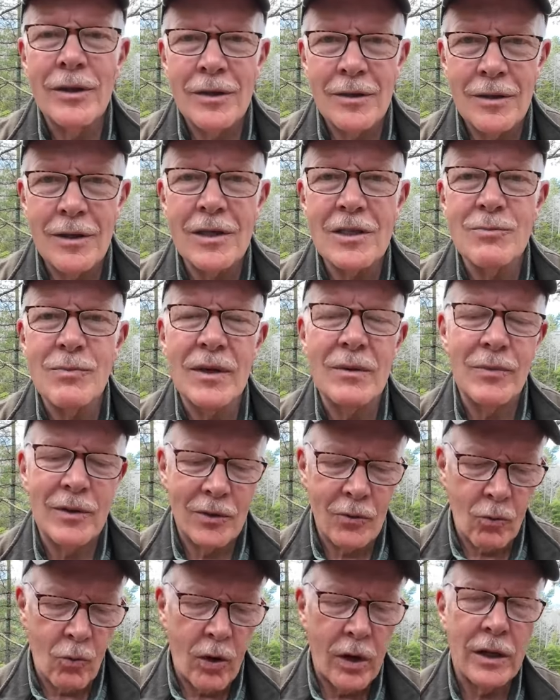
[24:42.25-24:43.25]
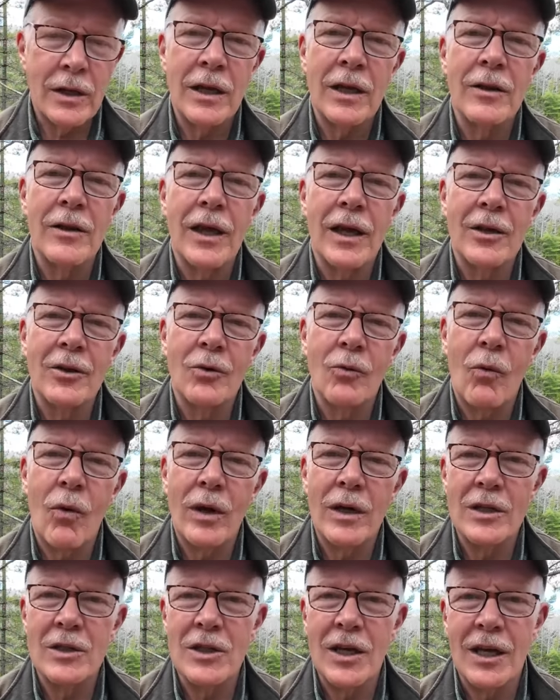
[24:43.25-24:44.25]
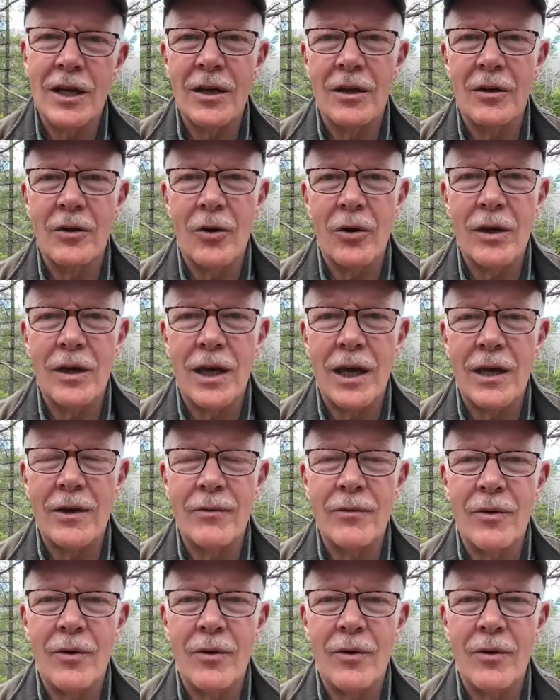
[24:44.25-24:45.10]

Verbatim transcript: this may be the one that you want to take a look at.